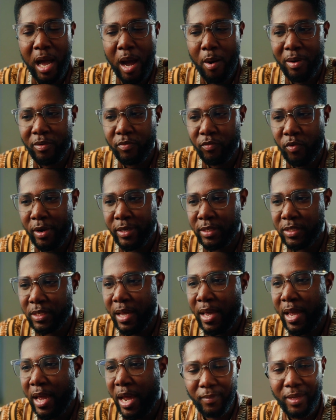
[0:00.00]
our voice.
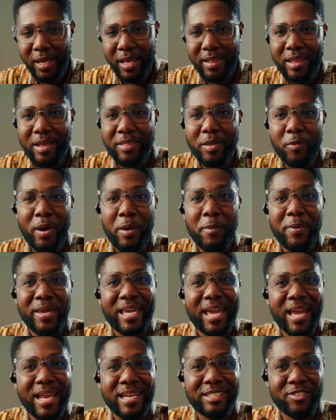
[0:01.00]
Now, the way we
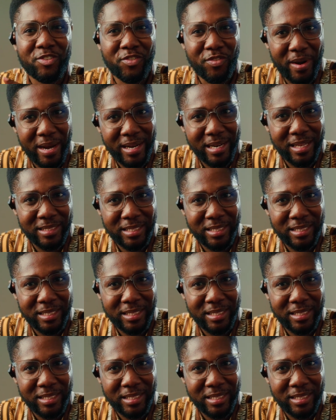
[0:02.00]
can train